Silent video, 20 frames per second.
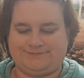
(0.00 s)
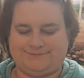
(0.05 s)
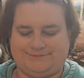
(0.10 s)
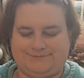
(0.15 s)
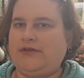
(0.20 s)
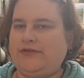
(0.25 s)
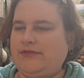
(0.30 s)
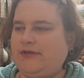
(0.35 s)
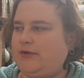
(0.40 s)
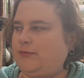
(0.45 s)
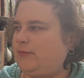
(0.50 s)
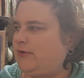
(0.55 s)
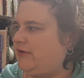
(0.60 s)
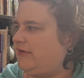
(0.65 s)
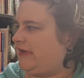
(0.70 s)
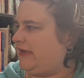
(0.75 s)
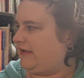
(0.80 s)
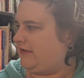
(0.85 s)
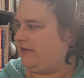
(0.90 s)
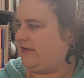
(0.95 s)
But I think more
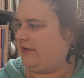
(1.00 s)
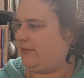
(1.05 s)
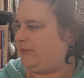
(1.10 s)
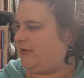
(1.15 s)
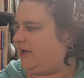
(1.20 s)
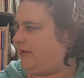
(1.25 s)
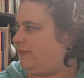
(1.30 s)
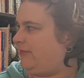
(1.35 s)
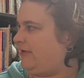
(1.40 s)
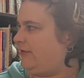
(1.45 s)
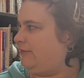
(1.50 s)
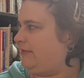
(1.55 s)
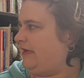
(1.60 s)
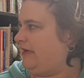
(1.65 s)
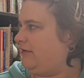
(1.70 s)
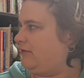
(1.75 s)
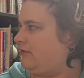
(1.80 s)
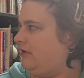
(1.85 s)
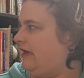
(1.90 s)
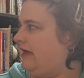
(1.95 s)
likely I'll probably
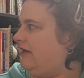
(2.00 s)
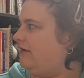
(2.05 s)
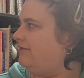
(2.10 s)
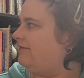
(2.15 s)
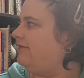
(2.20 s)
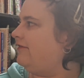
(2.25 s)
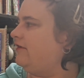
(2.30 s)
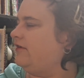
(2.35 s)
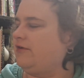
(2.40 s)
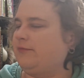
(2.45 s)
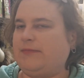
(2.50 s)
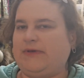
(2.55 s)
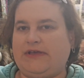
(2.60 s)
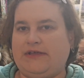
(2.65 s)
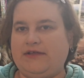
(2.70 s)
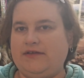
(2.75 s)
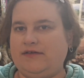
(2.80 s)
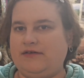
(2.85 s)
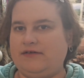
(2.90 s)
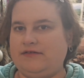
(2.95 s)
read Cranford
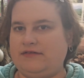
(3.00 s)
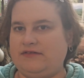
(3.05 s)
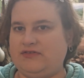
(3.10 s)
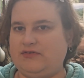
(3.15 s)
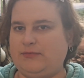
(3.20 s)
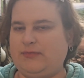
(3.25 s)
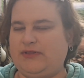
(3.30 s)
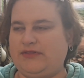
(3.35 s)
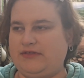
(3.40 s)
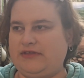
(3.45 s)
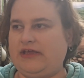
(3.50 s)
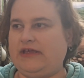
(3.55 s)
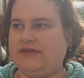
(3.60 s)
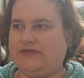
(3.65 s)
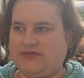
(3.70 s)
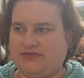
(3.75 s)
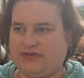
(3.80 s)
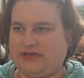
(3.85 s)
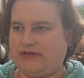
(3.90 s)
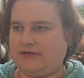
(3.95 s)
by Elizabeth
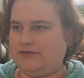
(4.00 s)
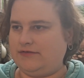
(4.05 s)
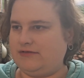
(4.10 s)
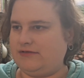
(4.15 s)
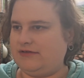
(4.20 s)
Gaskell.